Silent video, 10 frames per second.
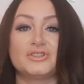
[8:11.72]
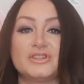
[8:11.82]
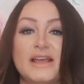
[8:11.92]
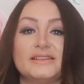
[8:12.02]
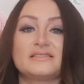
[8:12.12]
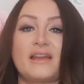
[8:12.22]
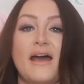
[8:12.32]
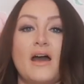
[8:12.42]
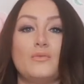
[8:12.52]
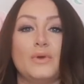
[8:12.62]
Let's
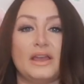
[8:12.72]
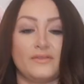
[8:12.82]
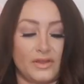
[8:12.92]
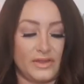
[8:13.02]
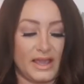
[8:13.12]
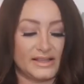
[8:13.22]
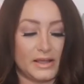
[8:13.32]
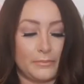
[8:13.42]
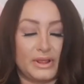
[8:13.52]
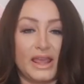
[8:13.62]
start with this
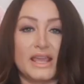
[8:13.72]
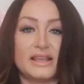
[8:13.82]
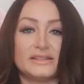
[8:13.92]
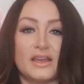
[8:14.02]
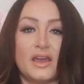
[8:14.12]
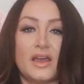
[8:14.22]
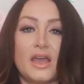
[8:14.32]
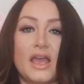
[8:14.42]
blazer.